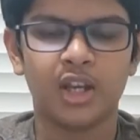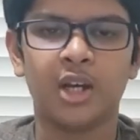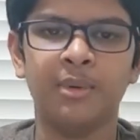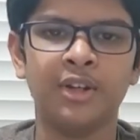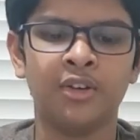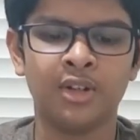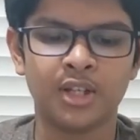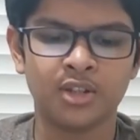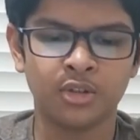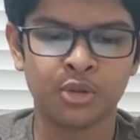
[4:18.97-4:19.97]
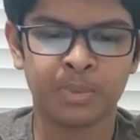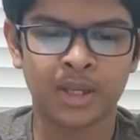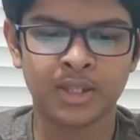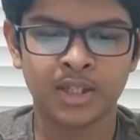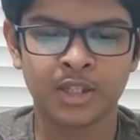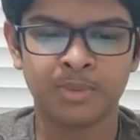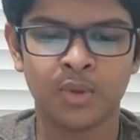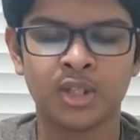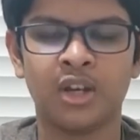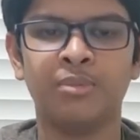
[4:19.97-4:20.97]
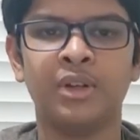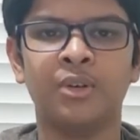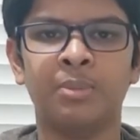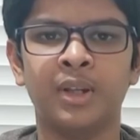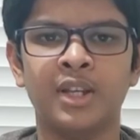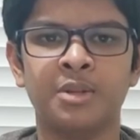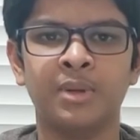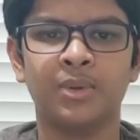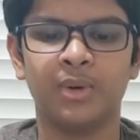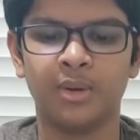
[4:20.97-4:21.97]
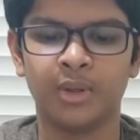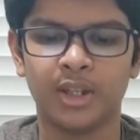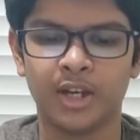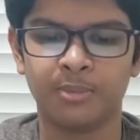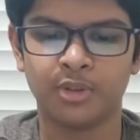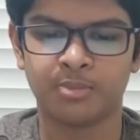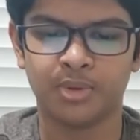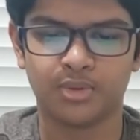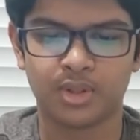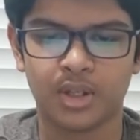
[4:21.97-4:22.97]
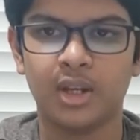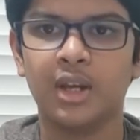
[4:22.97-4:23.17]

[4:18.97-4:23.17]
Coming to utensils, plastic spoons have been replaced with edible spoons.